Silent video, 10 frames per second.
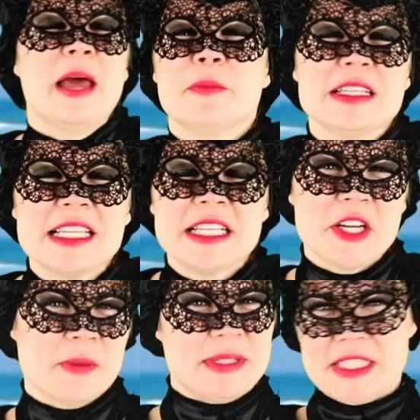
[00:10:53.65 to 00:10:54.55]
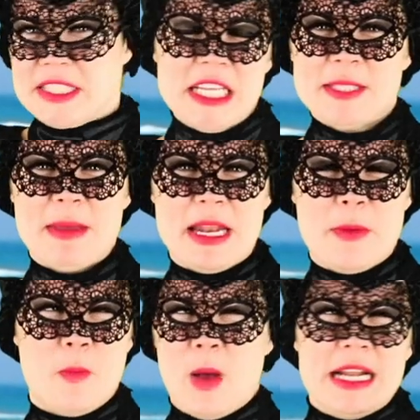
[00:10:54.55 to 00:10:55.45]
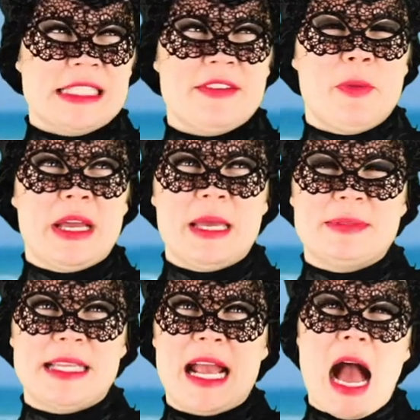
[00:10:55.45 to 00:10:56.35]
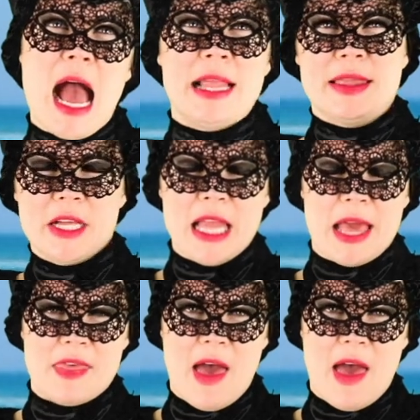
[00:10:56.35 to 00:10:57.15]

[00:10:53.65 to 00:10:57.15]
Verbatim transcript: And what does that term sus mean, and why does everyone keep saying I look like